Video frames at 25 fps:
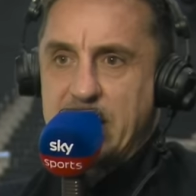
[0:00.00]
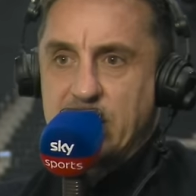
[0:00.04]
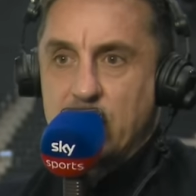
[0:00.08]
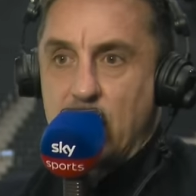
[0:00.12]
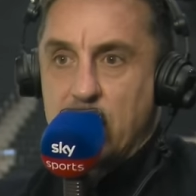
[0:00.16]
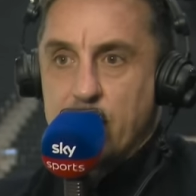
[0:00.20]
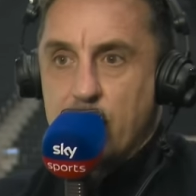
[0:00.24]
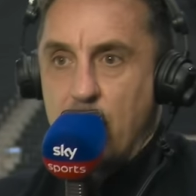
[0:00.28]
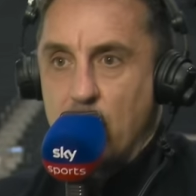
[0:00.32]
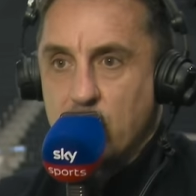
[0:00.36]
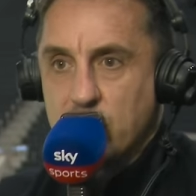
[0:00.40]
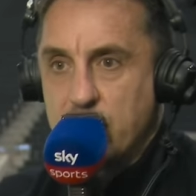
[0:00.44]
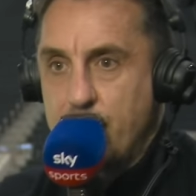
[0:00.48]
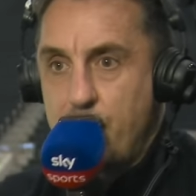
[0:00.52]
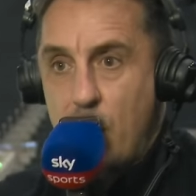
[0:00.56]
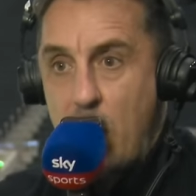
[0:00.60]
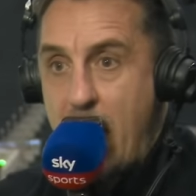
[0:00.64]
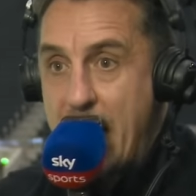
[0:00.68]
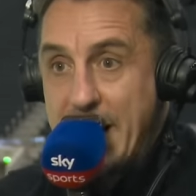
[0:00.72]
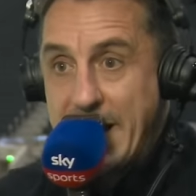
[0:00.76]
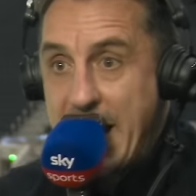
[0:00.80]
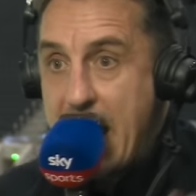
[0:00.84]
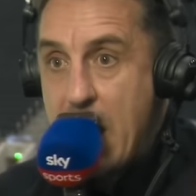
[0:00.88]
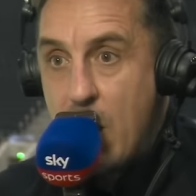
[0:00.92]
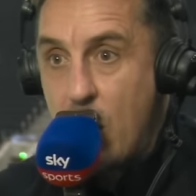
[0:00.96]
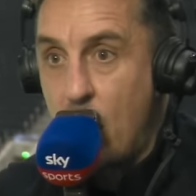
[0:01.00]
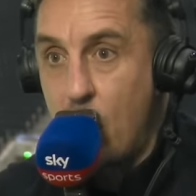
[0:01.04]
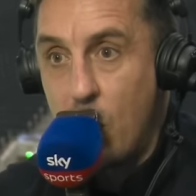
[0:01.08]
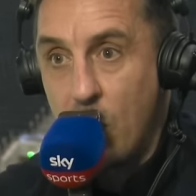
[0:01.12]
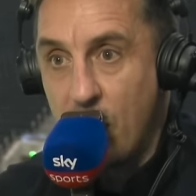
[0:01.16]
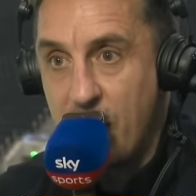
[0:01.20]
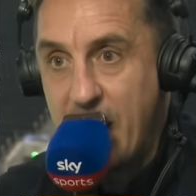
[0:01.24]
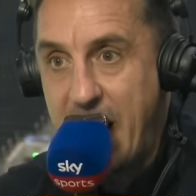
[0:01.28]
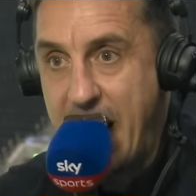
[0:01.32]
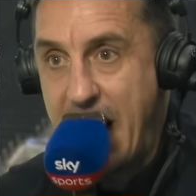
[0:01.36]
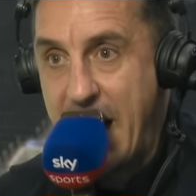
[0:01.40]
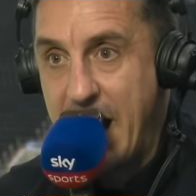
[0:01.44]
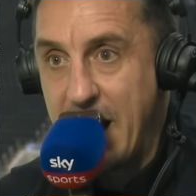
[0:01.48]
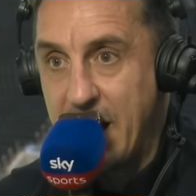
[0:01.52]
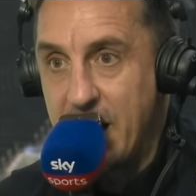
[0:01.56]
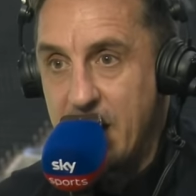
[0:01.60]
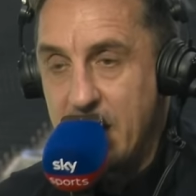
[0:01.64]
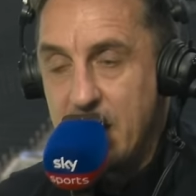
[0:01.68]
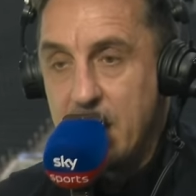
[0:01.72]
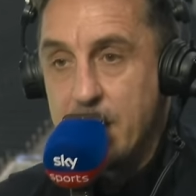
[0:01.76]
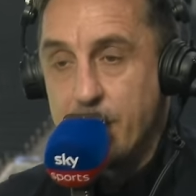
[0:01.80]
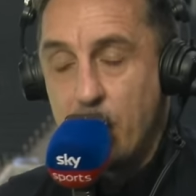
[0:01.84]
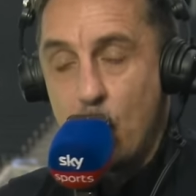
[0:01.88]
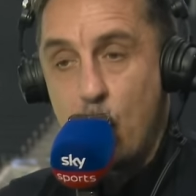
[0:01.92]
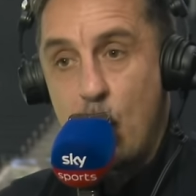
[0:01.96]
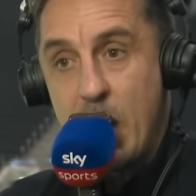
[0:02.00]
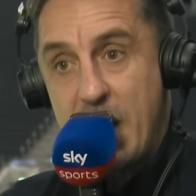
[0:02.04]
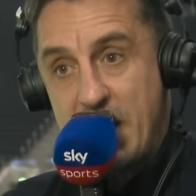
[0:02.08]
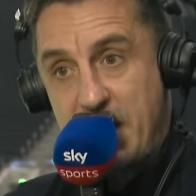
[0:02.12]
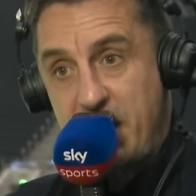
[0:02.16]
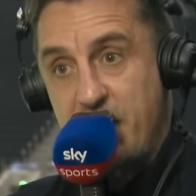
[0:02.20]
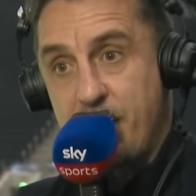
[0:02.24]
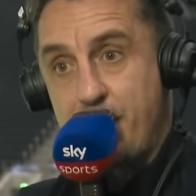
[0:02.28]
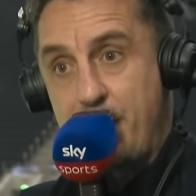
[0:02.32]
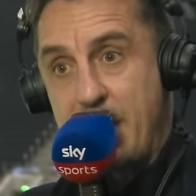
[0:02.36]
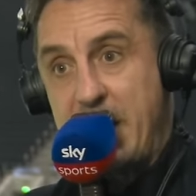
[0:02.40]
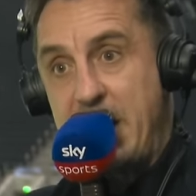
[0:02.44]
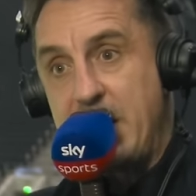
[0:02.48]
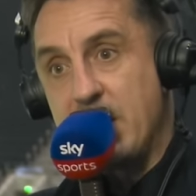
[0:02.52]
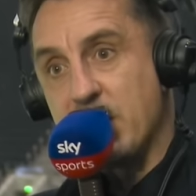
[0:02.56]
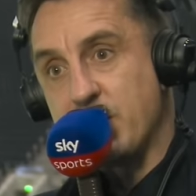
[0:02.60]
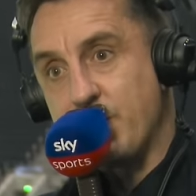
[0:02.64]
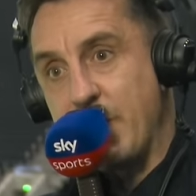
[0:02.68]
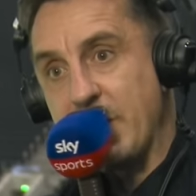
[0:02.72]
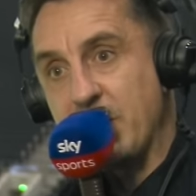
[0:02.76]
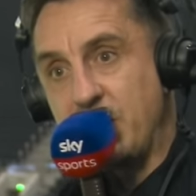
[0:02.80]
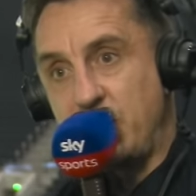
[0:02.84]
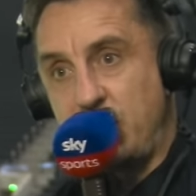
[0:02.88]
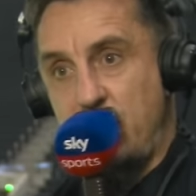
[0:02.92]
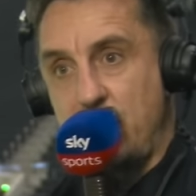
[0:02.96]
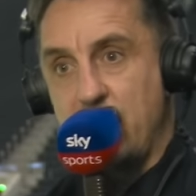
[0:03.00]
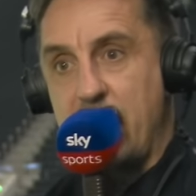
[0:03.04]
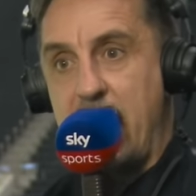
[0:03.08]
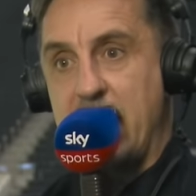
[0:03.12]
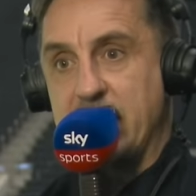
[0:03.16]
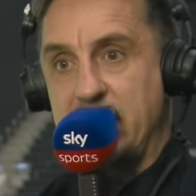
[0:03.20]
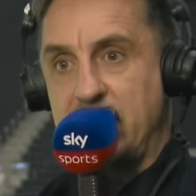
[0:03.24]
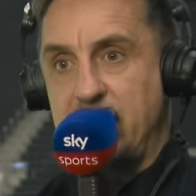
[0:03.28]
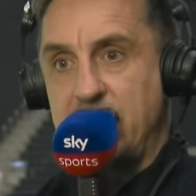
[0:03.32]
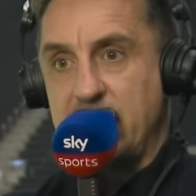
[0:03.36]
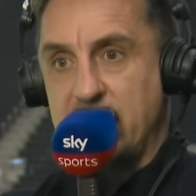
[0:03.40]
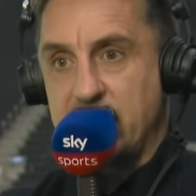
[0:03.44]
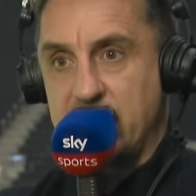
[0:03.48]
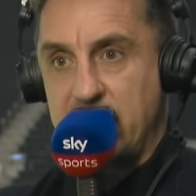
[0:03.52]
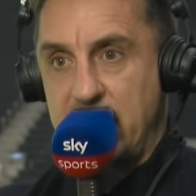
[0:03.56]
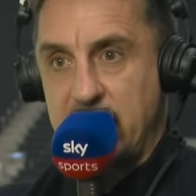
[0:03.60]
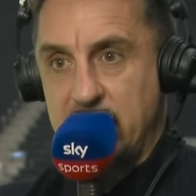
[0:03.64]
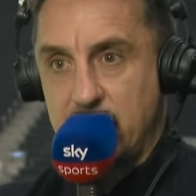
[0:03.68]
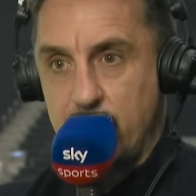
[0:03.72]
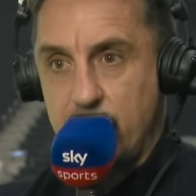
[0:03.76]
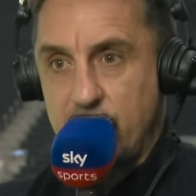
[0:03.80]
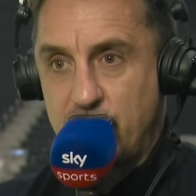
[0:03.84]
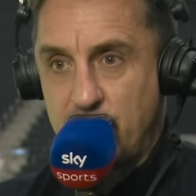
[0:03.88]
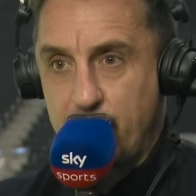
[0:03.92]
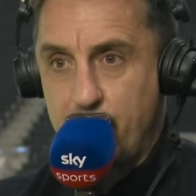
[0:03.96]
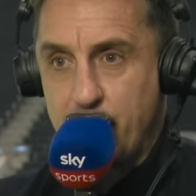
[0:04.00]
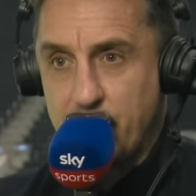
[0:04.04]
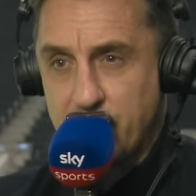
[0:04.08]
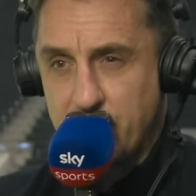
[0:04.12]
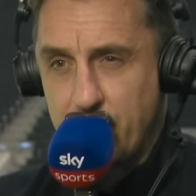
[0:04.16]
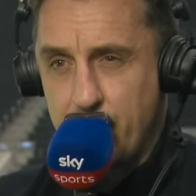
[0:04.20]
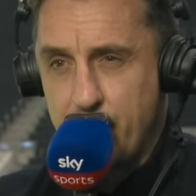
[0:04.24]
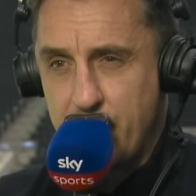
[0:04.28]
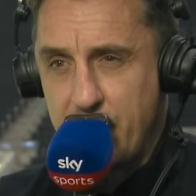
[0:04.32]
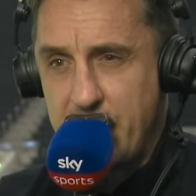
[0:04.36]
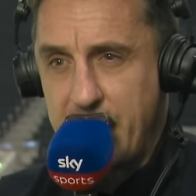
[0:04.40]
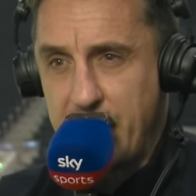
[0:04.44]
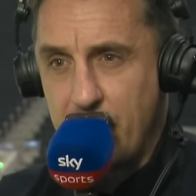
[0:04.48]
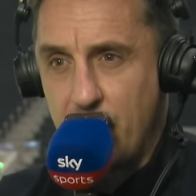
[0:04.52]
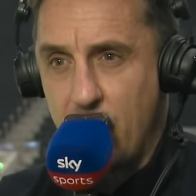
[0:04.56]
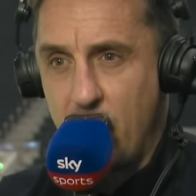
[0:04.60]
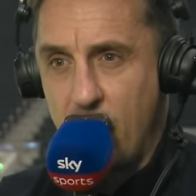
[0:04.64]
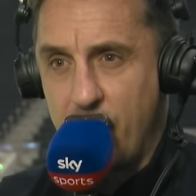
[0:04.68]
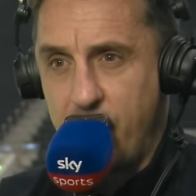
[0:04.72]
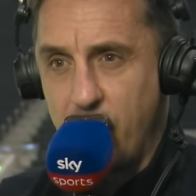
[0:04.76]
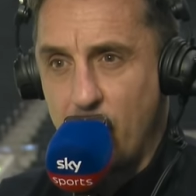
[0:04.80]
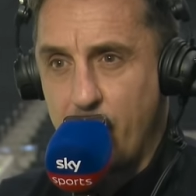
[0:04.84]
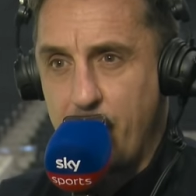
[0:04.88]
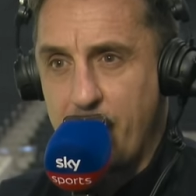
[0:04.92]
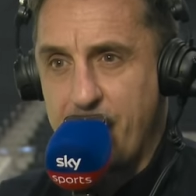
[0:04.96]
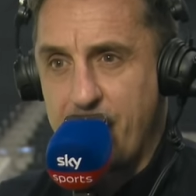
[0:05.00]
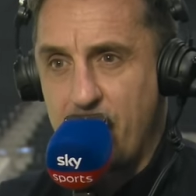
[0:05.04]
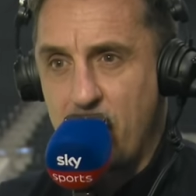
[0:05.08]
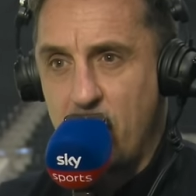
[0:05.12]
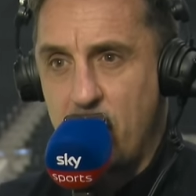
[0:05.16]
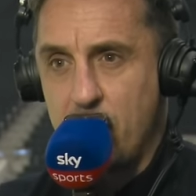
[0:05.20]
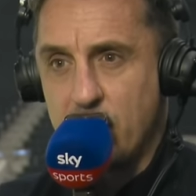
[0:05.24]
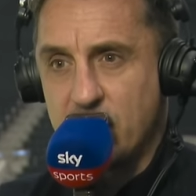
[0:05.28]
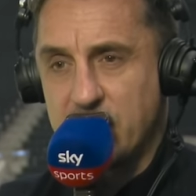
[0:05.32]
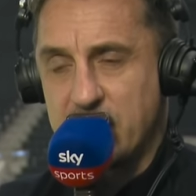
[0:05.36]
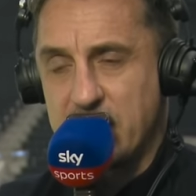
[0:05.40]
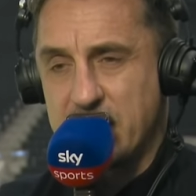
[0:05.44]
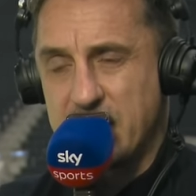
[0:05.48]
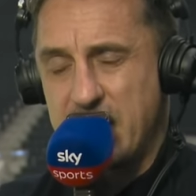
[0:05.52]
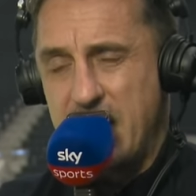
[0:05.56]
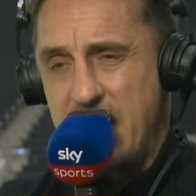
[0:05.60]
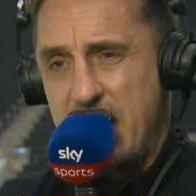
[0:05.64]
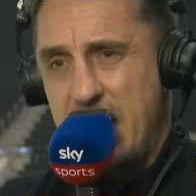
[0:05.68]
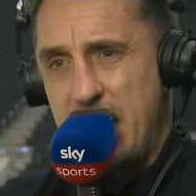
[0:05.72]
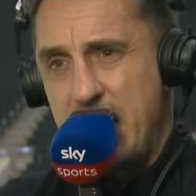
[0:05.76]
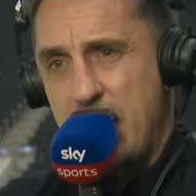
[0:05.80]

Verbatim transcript: it's not the most important. I get all that. But where you've been as Manchester United this season, which are some pretty awful performances,